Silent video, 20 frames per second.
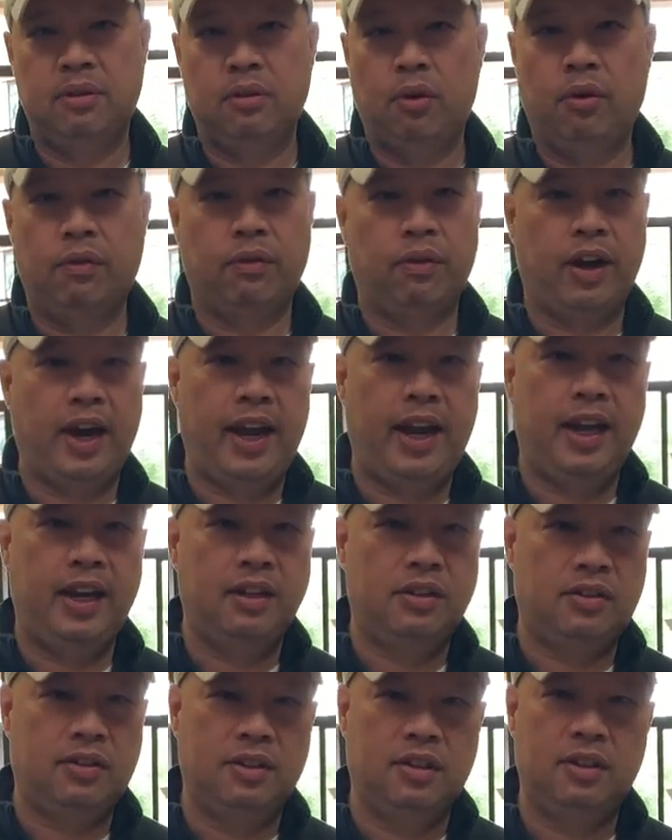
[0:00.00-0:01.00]

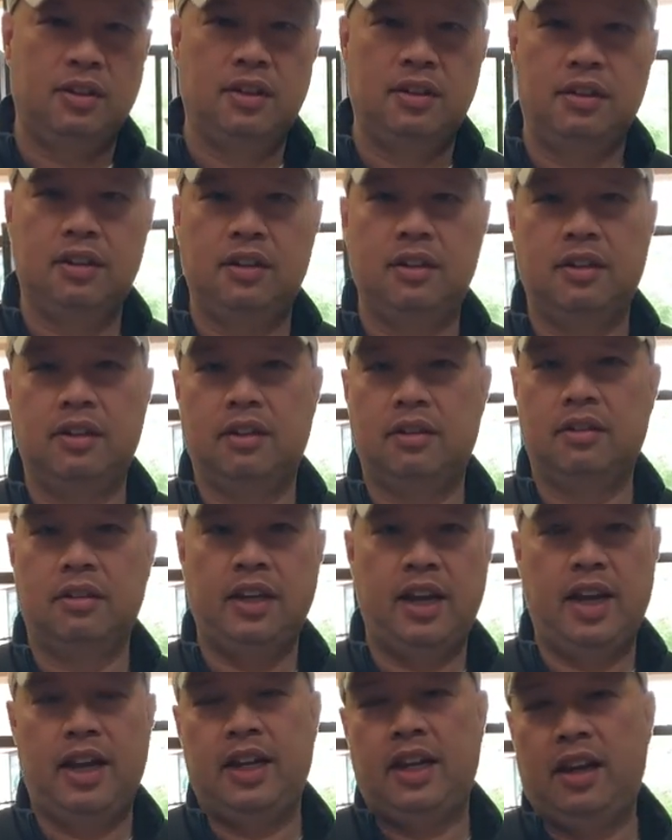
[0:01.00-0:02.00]
overate, you know,
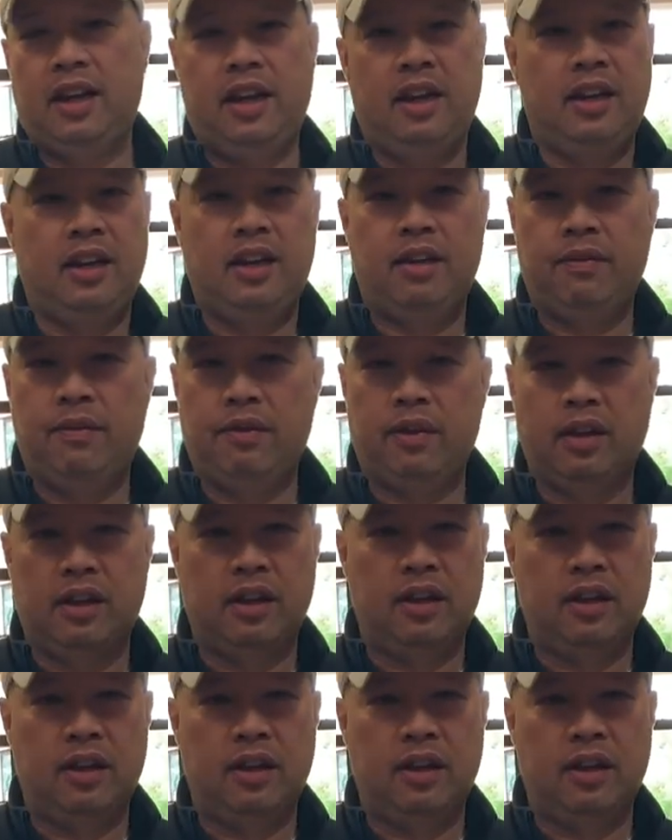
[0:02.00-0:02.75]
any of